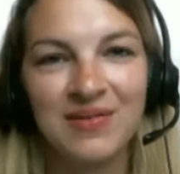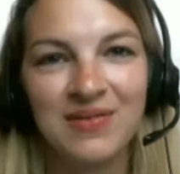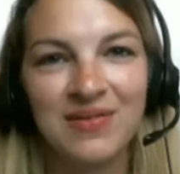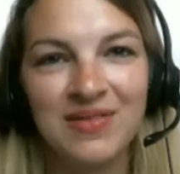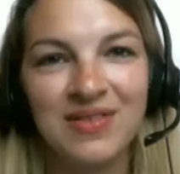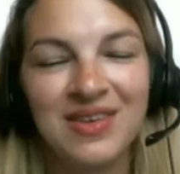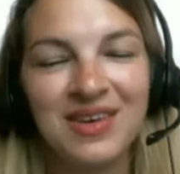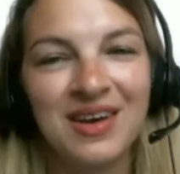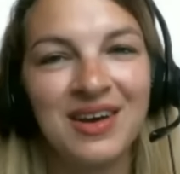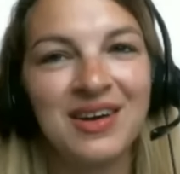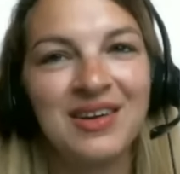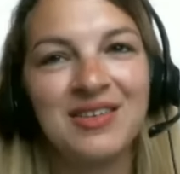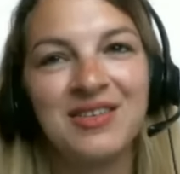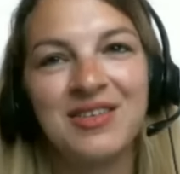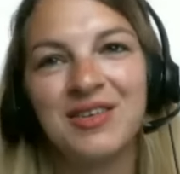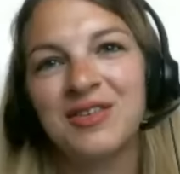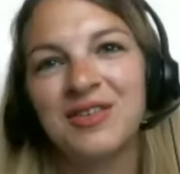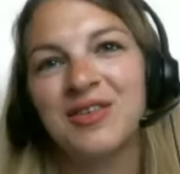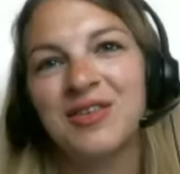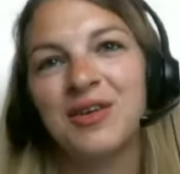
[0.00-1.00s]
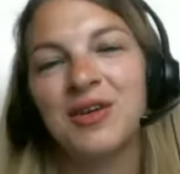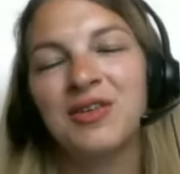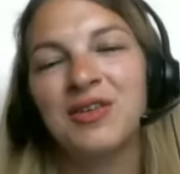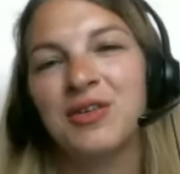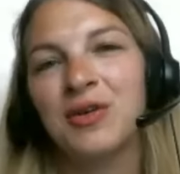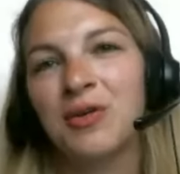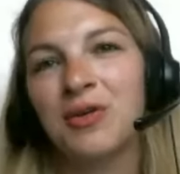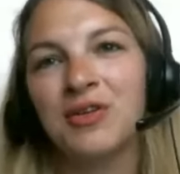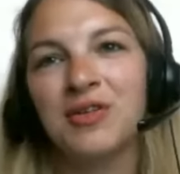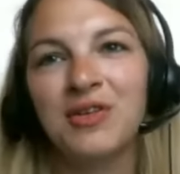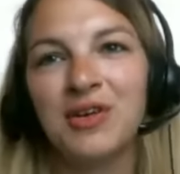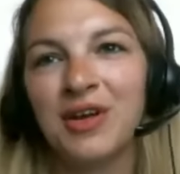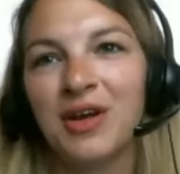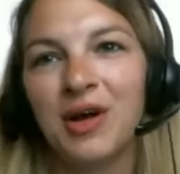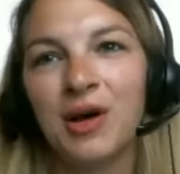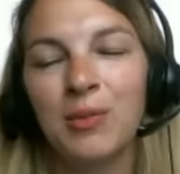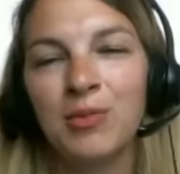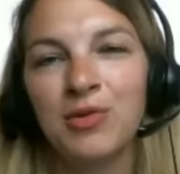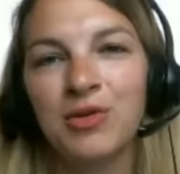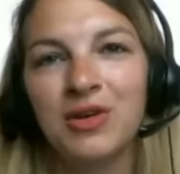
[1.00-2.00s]
Yeah, it's always like a
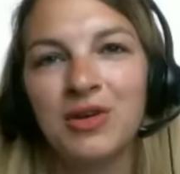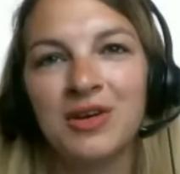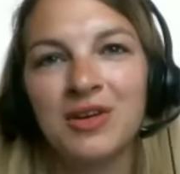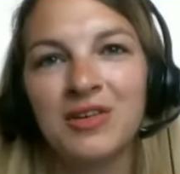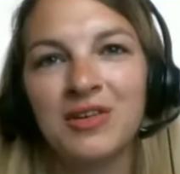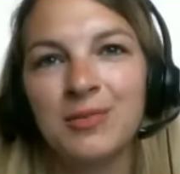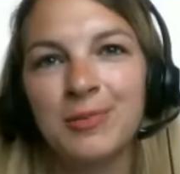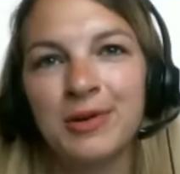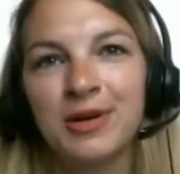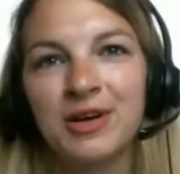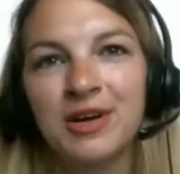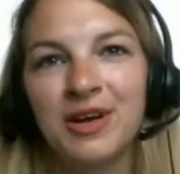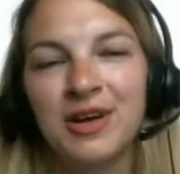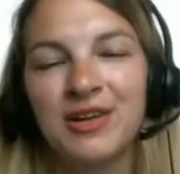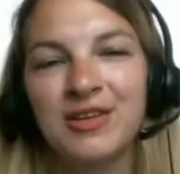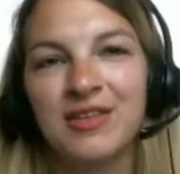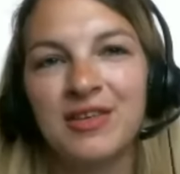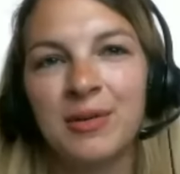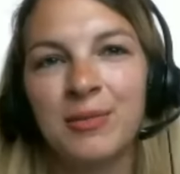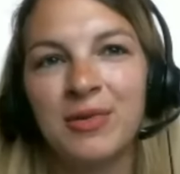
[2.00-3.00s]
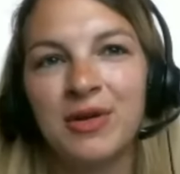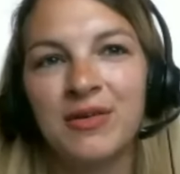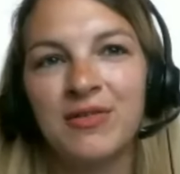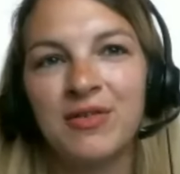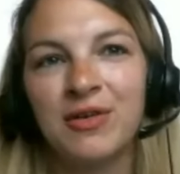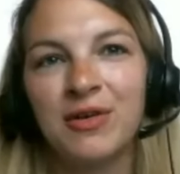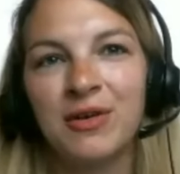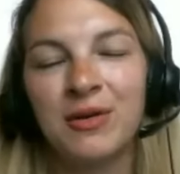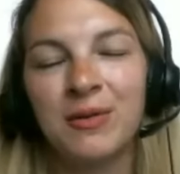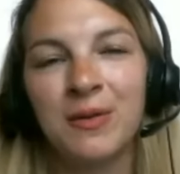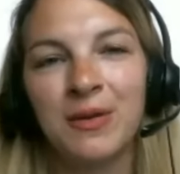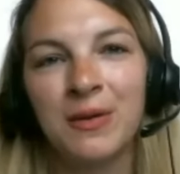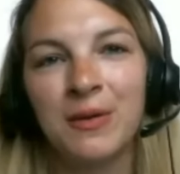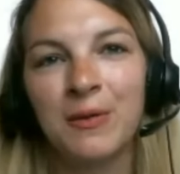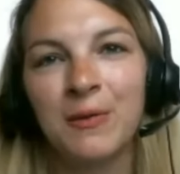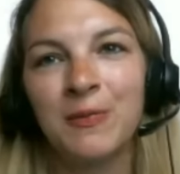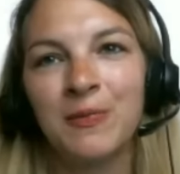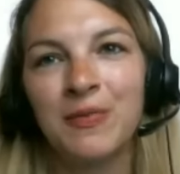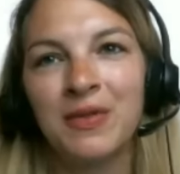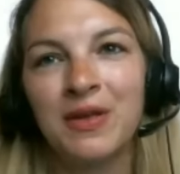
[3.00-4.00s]
humbling experience. I'm never
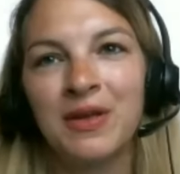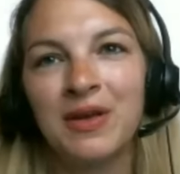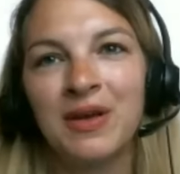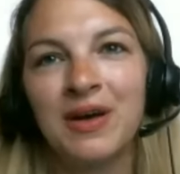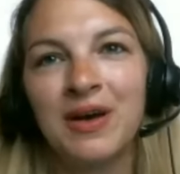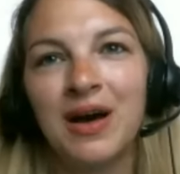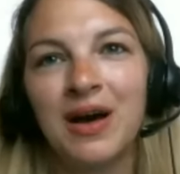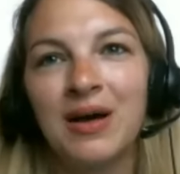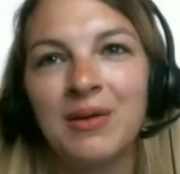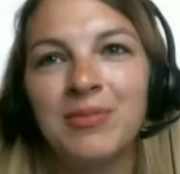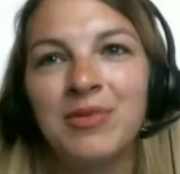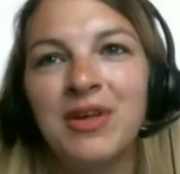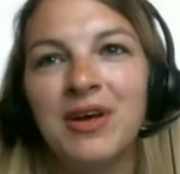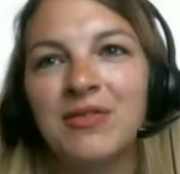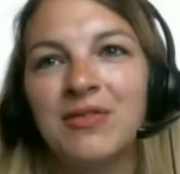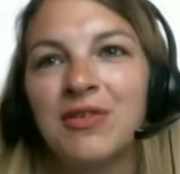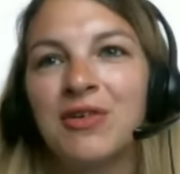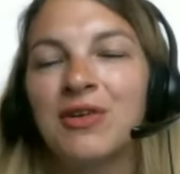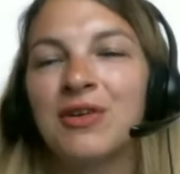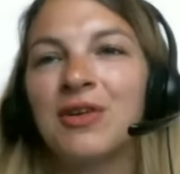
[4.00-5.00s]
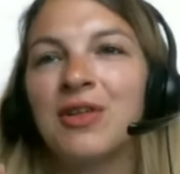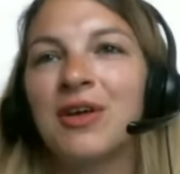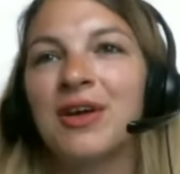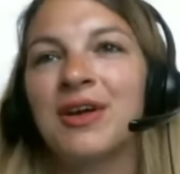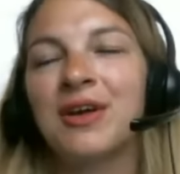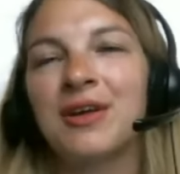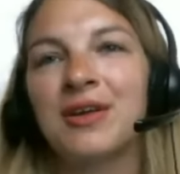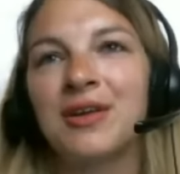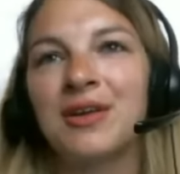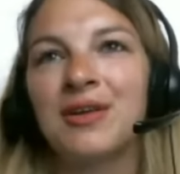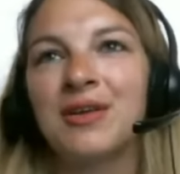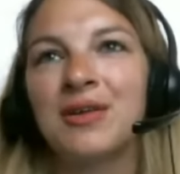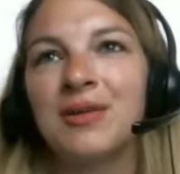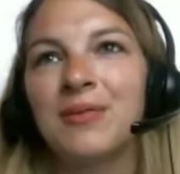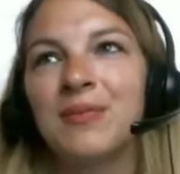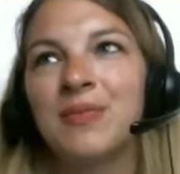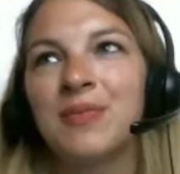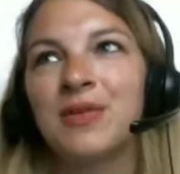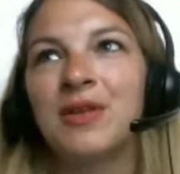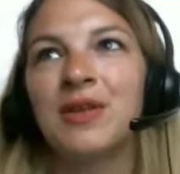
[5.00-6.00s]
like
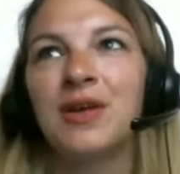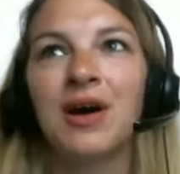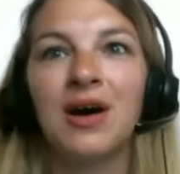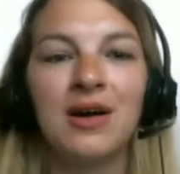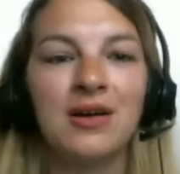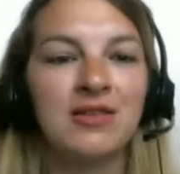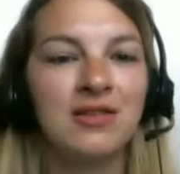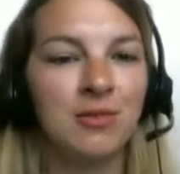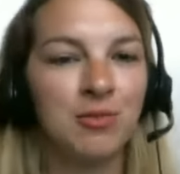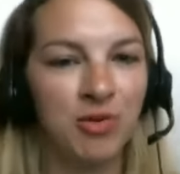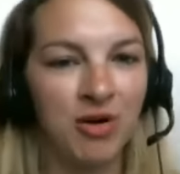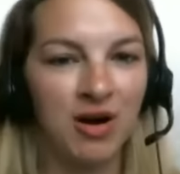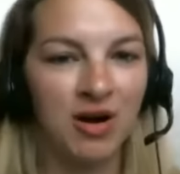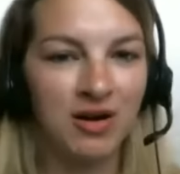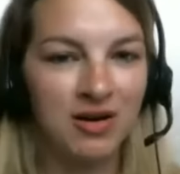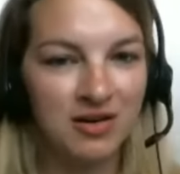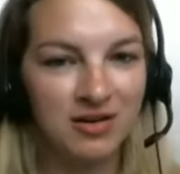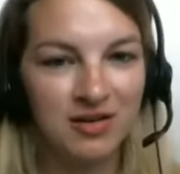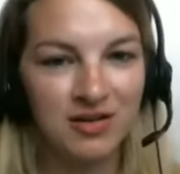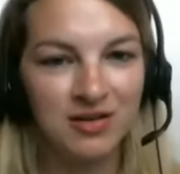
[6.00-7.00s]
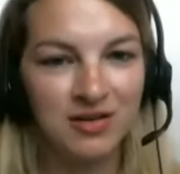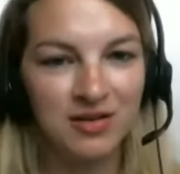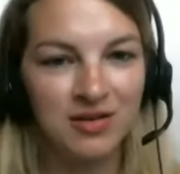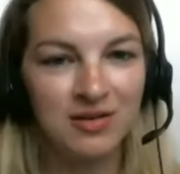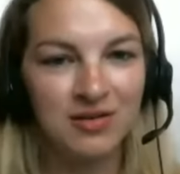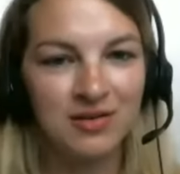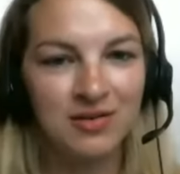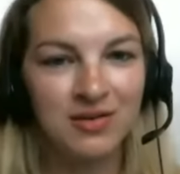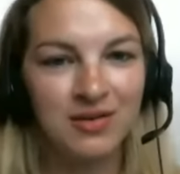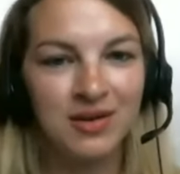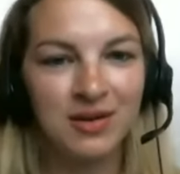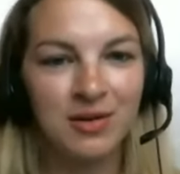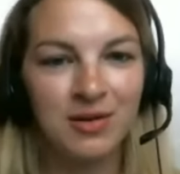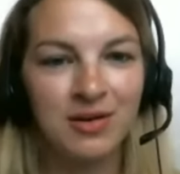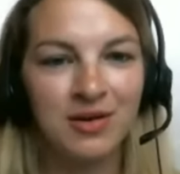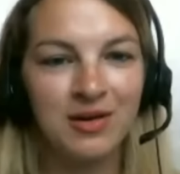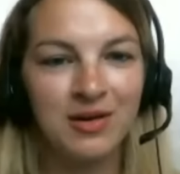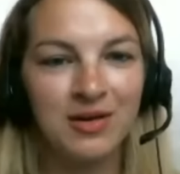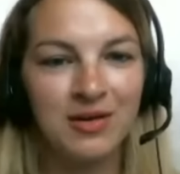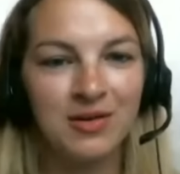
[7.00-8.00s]
not surprised.
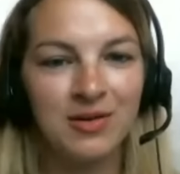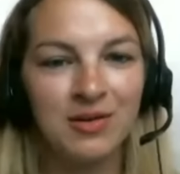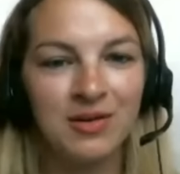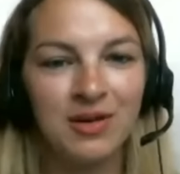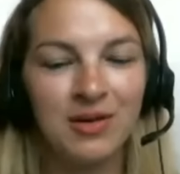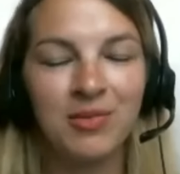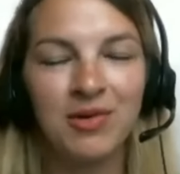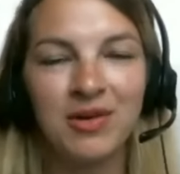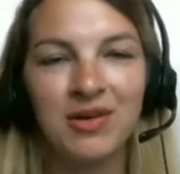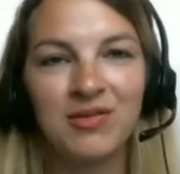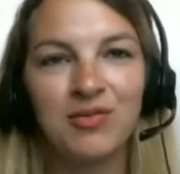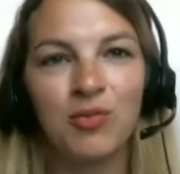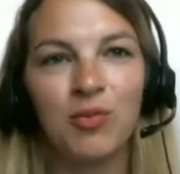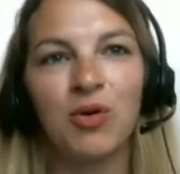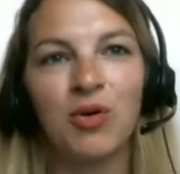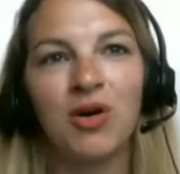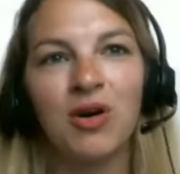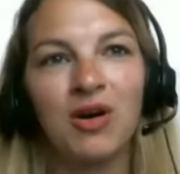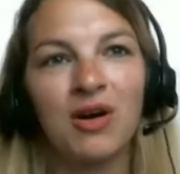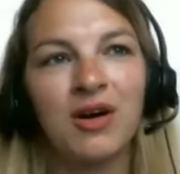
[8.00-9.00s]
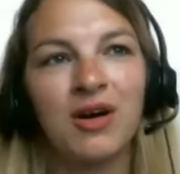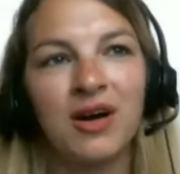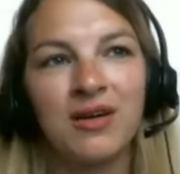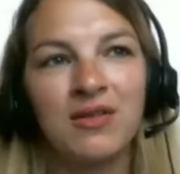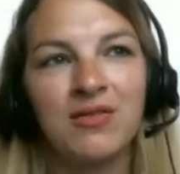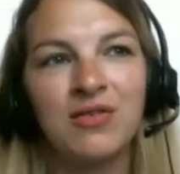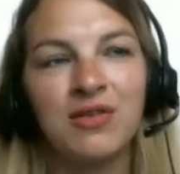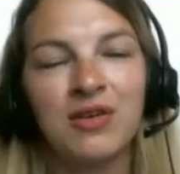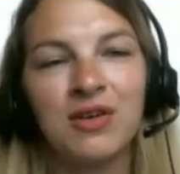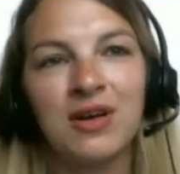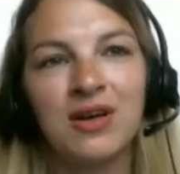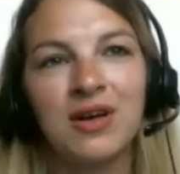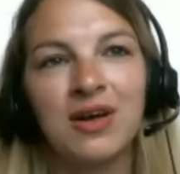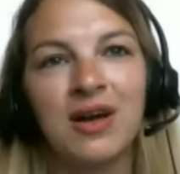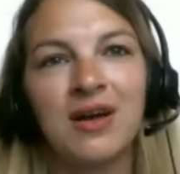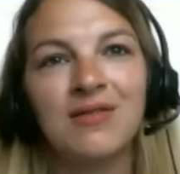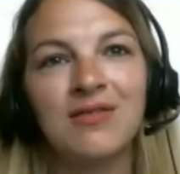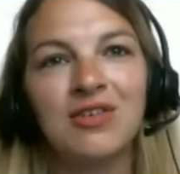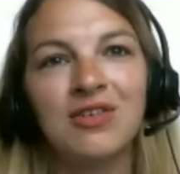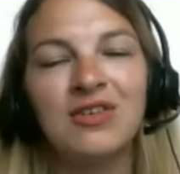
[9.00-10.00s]
Like in my work, I feel like
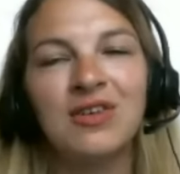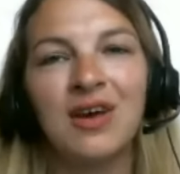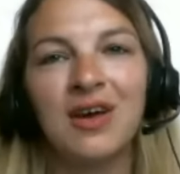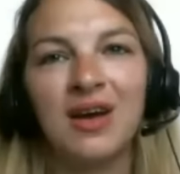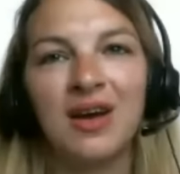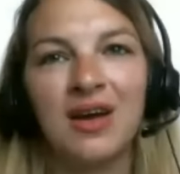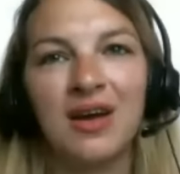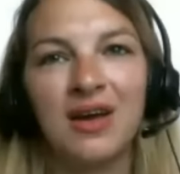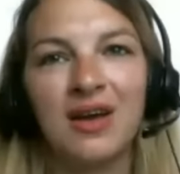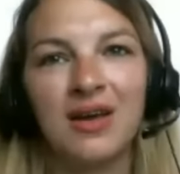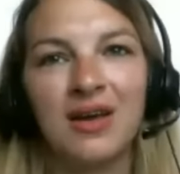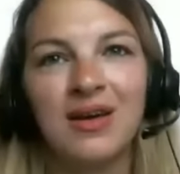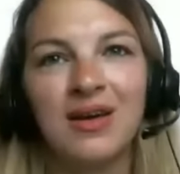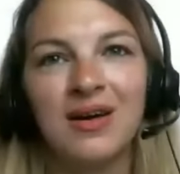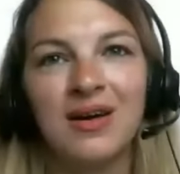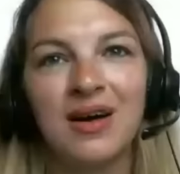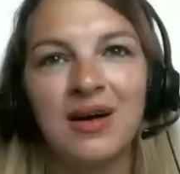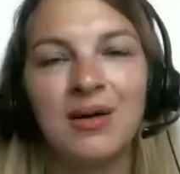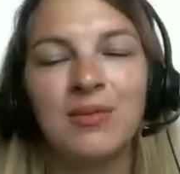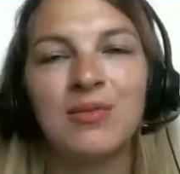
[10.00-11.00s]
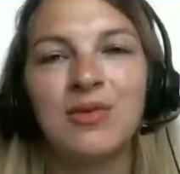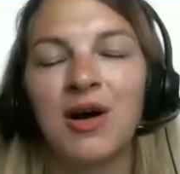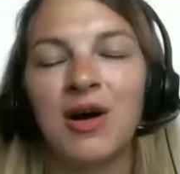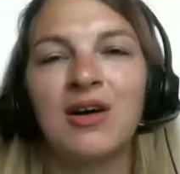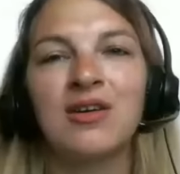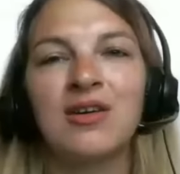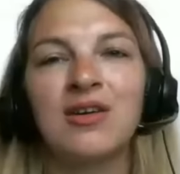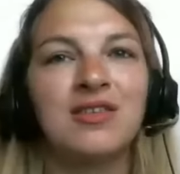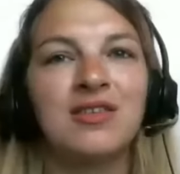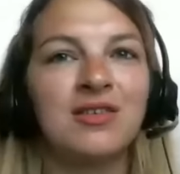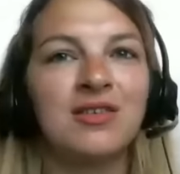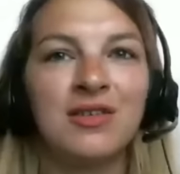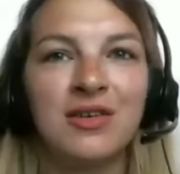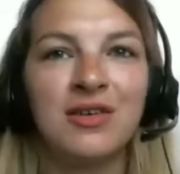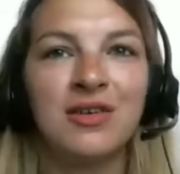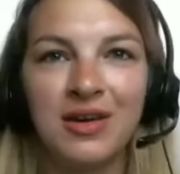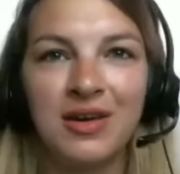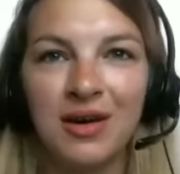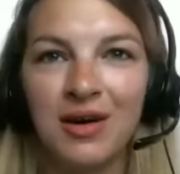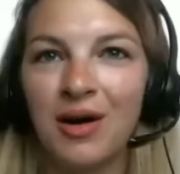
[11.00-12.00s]
every day I'm
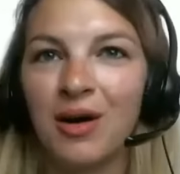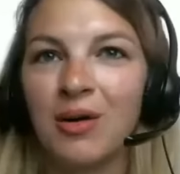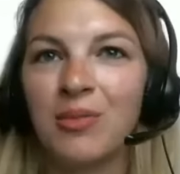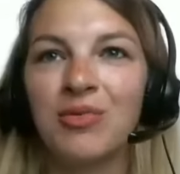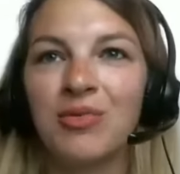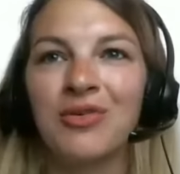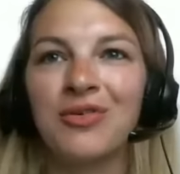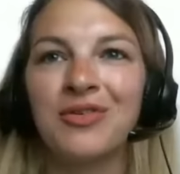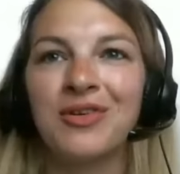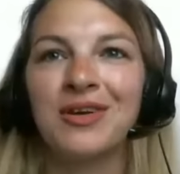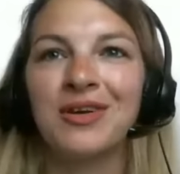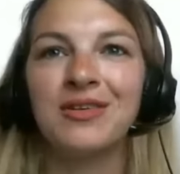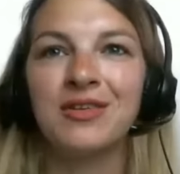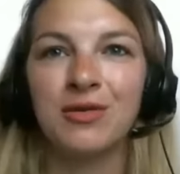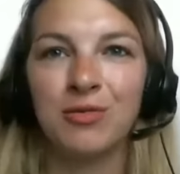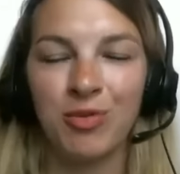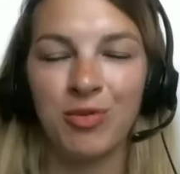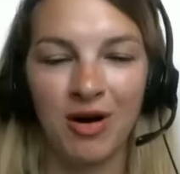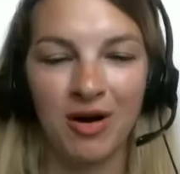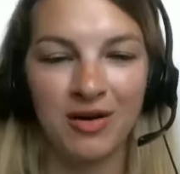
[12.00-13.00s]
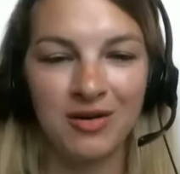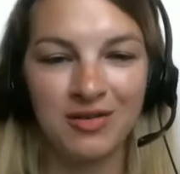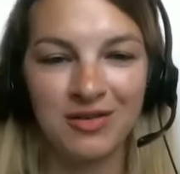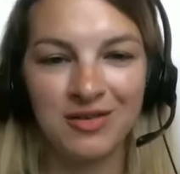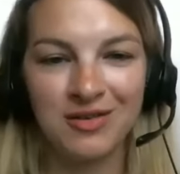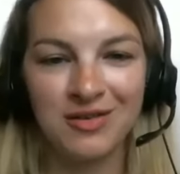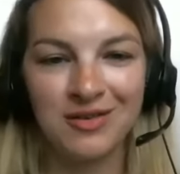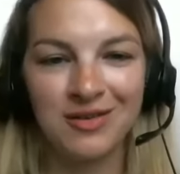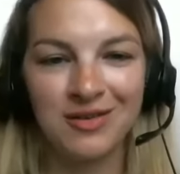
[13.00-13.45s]
constantly humbled and surprised.